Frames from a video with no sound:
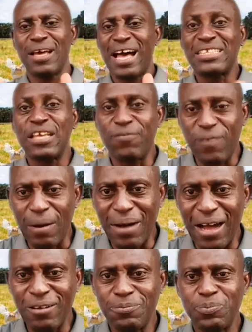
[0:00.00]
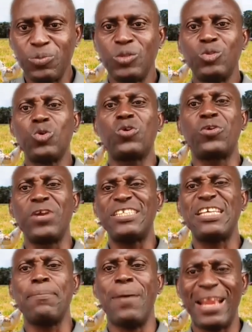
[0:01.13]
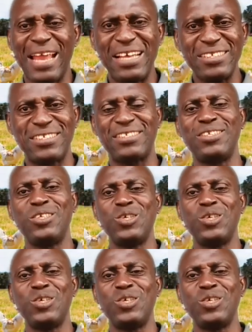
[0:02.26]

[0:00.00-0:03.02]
as a farmer to create a balanced,